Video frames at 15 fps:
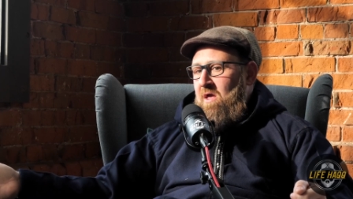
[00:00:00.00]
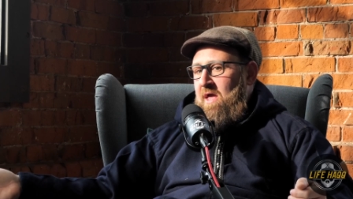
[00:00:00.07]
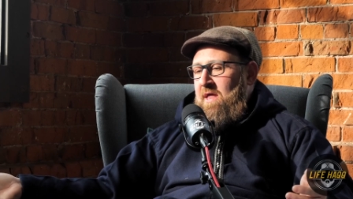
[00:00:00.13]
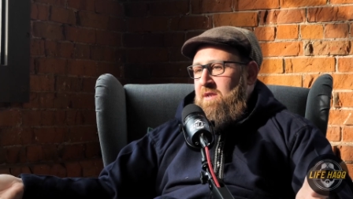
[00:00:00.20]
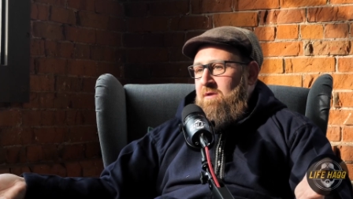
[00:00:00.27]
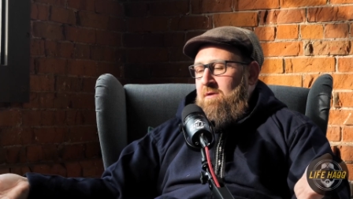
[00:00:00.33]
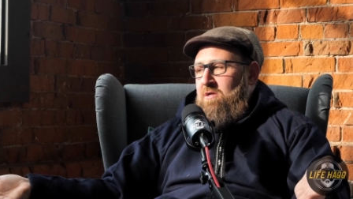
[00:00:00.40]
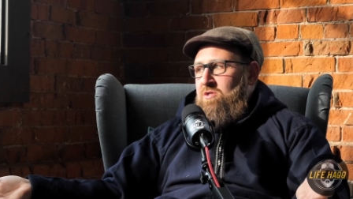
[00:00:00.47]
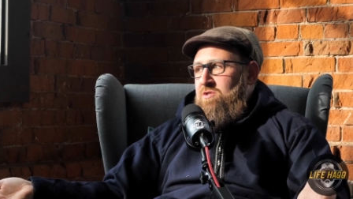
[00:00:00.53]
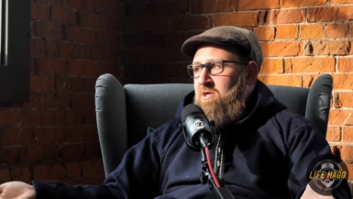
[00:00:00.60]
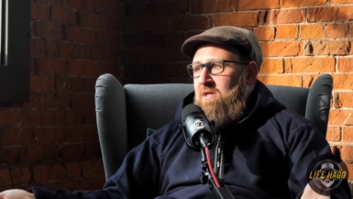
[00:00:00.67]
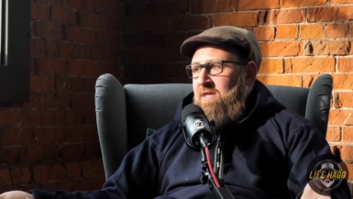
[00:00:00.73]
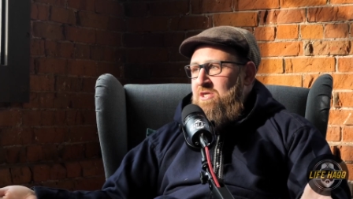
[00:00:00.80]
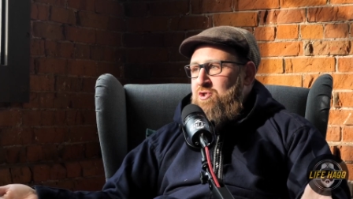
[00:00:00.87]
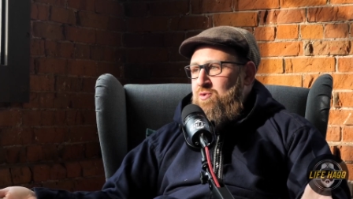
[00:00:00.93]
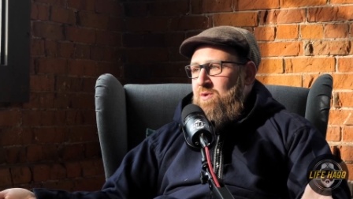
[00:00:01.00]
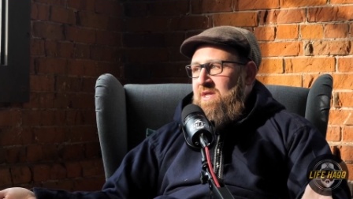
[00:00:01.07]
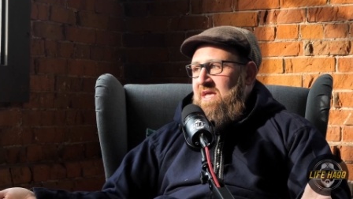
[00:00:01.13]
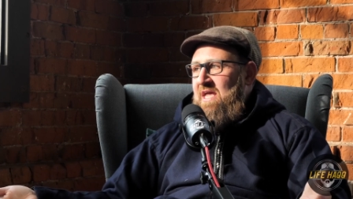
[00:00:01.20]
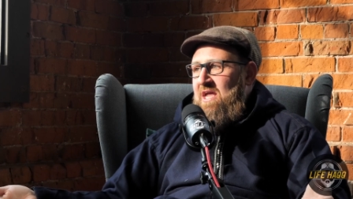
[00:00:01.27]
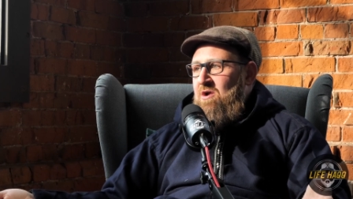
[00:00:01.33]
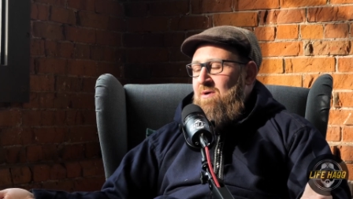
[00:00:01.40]
and to
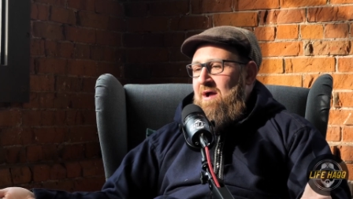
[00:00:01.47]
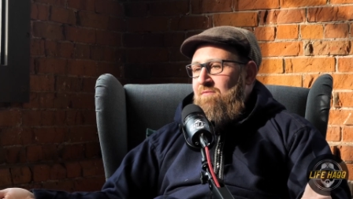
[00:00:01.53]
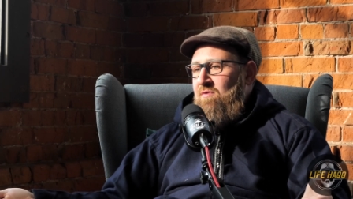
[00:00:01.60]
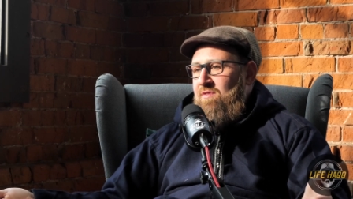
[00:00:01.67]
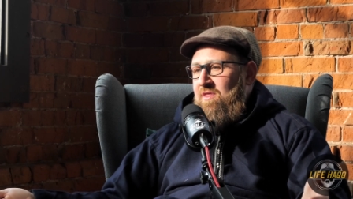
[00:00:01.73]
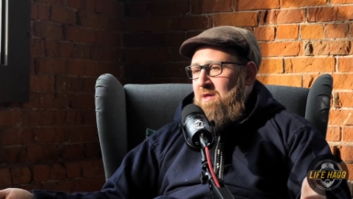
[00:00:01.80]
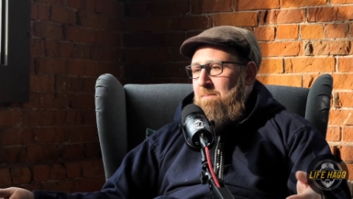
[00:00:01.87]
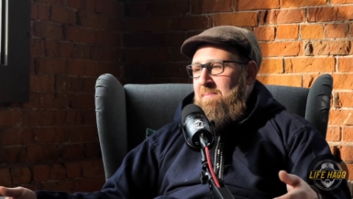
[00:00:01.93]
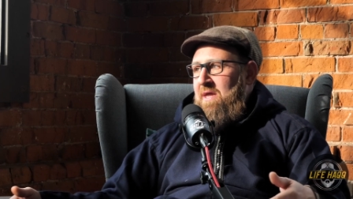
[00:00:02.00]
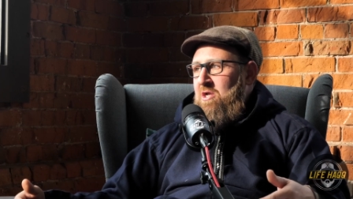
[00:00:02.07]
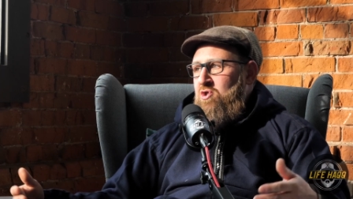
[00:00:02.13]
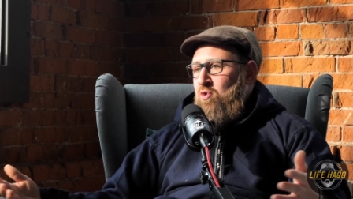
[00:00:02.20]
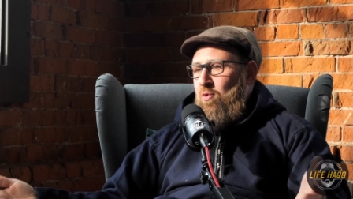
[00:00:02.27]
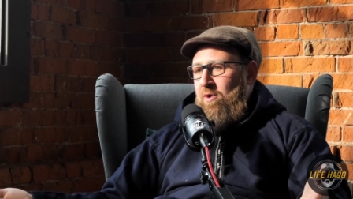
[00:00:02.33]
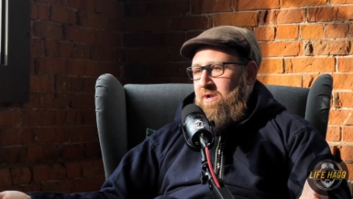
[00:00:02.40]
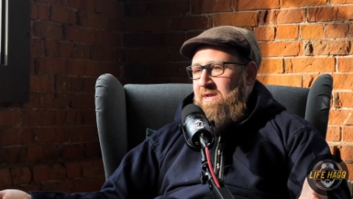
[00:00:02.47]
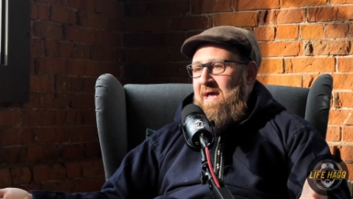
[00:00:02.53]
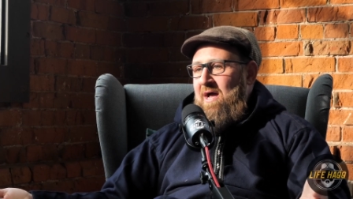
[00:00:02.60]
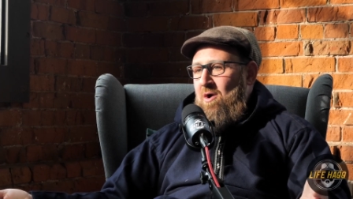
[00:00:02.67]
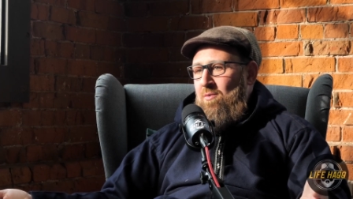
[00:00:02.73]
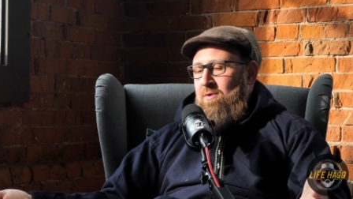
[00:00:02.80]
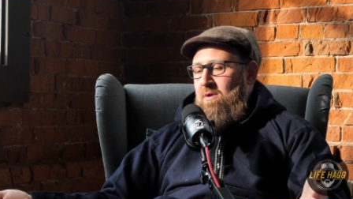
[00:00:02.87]
literally hear everything being torn
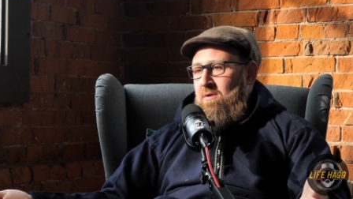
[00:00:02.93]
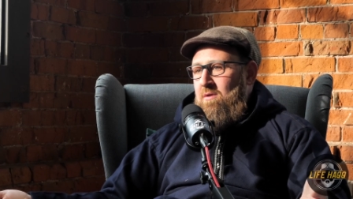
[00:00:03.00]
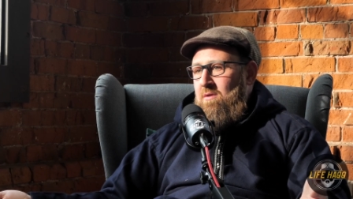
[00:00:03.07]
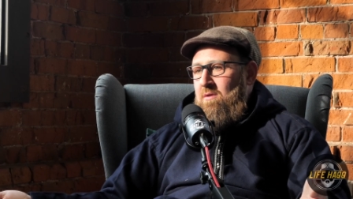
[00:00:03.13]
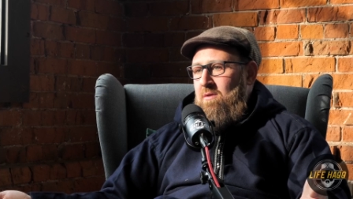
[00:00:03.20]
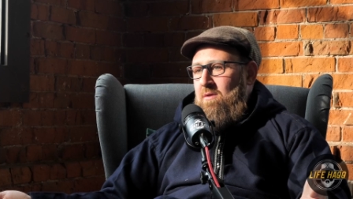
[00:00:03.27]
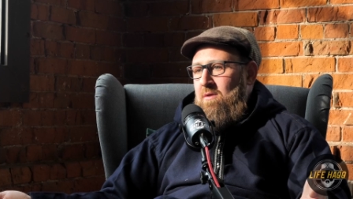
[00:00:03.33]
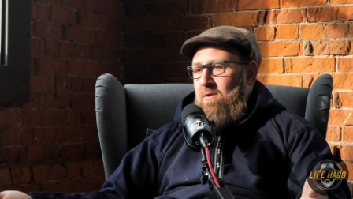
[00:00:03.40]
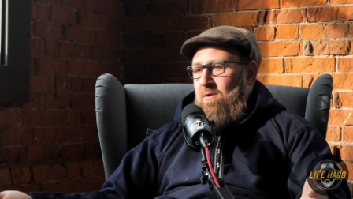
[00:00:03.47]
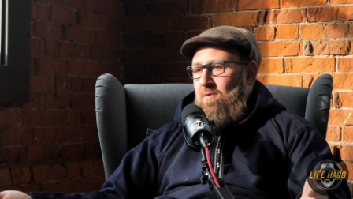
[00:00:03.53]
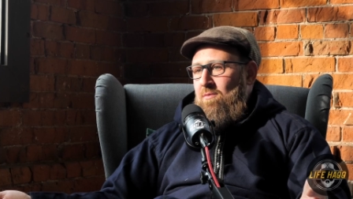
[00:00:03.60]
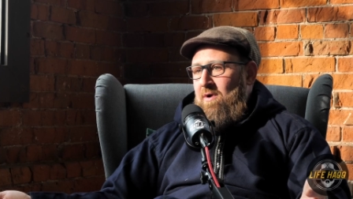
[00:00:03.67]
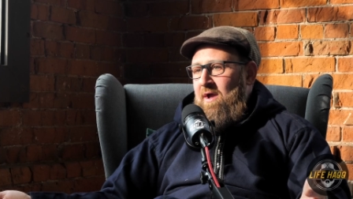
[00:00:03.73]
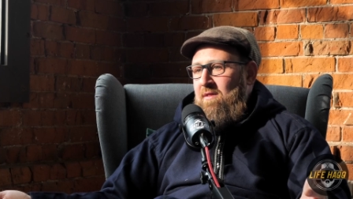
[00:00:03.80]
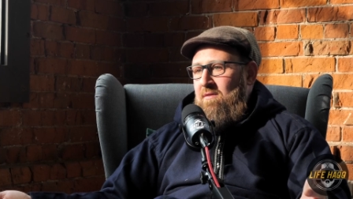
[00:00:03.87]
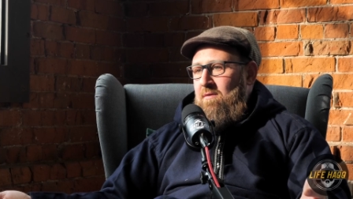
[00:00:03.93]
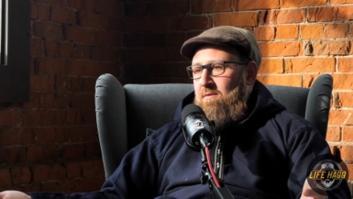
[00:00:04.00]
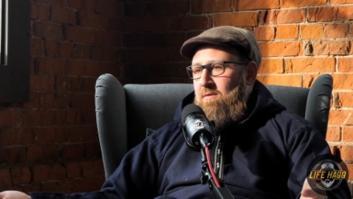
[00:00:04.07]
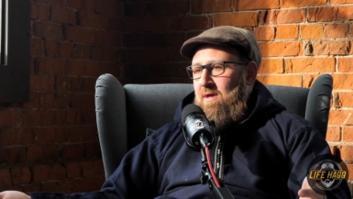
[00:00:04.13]
down, right?